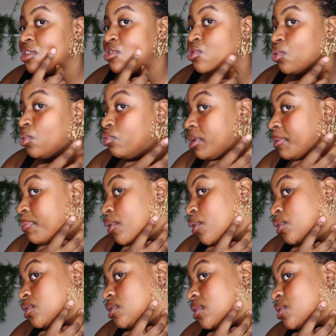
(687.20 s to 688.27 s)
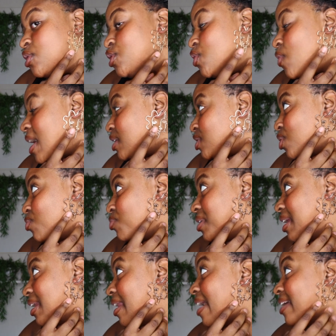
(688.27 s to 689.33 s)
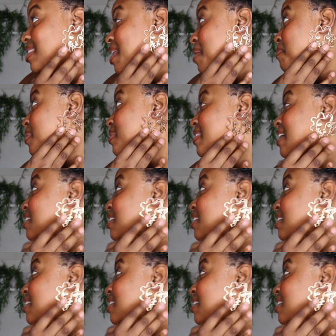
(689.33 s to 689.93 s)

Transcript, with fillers: a jewelry person so I don't really like them but